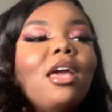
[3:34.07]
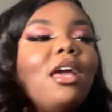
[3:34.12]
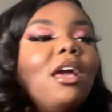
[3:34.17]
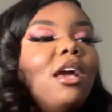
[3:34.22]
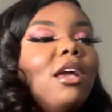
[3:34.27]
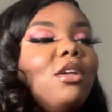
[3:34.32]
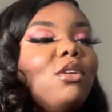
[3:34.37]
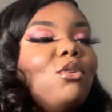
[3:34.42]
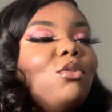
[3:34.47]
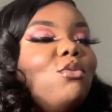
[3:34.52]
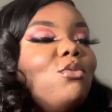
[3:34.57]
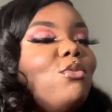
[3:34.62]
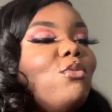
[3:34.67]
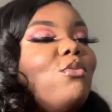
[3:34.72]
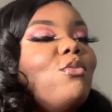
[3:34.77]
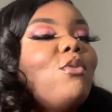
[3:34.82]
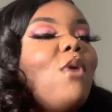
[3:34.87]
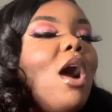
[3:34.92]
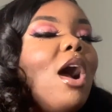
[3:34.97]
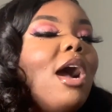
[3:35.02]
and
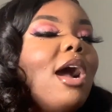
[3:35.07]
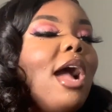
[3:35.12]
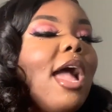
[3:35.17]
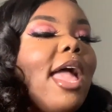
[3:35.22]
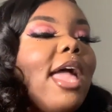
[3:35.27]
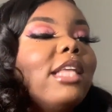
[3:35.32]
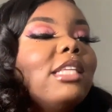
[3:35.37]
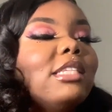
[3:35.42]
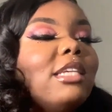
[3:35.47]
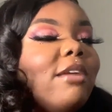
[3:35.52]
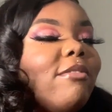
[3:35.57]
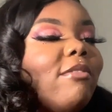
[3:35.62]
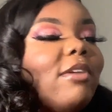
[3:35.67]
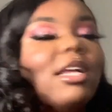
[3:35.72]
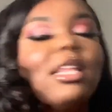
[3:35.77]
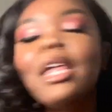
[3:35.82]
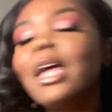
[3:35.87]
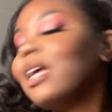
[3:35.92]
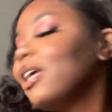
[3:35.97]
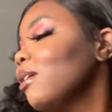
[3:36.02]
you ask your
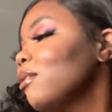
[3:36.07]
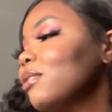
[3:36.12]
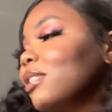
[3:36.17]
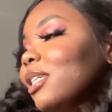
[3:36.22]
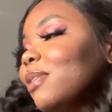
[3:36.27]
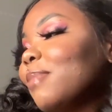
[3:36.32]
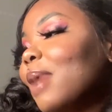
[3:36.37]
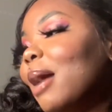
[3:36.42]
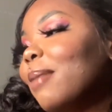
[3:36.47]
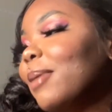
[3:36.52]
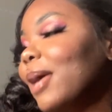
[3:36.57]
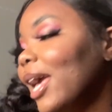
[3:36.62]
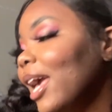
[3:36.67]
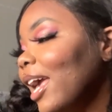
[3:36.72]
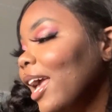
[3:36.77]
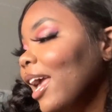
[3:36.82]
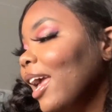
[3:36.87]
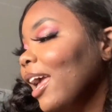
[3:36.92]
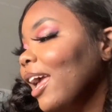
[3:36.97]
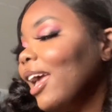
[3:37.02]
friend like, can you see my
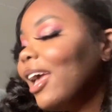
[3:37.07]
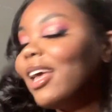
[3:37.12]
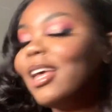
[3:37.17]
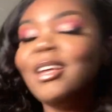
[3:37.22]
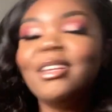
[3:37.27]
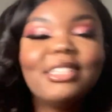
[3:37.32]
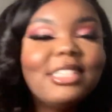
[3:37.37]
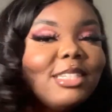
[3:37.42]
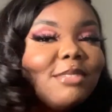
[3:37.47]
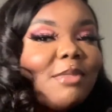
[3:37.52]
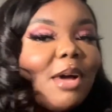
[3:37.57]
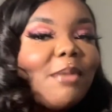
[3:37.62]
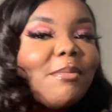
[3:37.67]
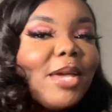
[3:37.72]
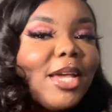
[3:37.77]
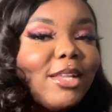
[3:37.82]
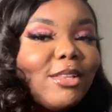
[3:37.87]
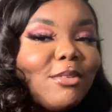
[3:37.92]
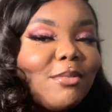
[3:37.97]
pad? Can you see my pad?